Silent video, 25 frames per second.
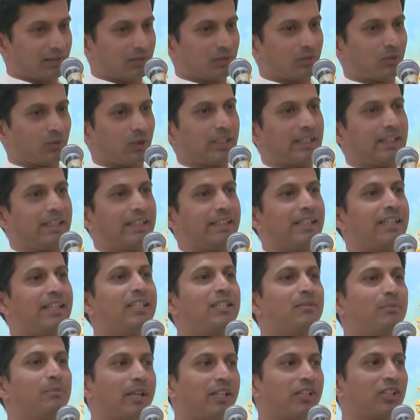What he
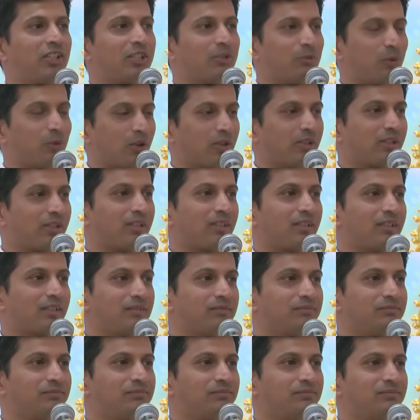didn't mention was,
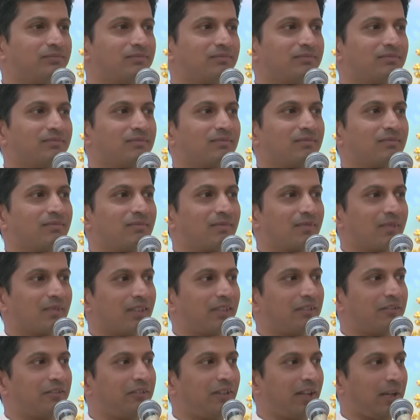
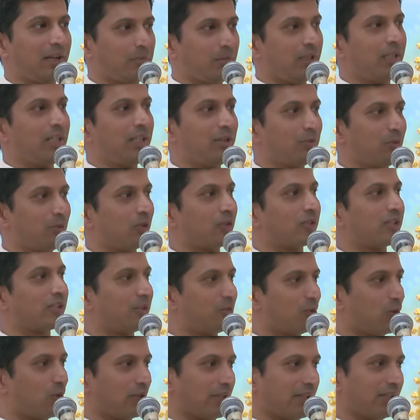the family was
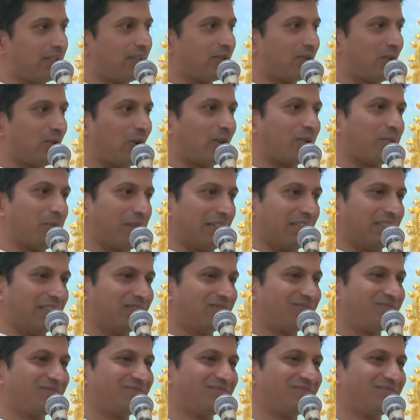devotees, not me.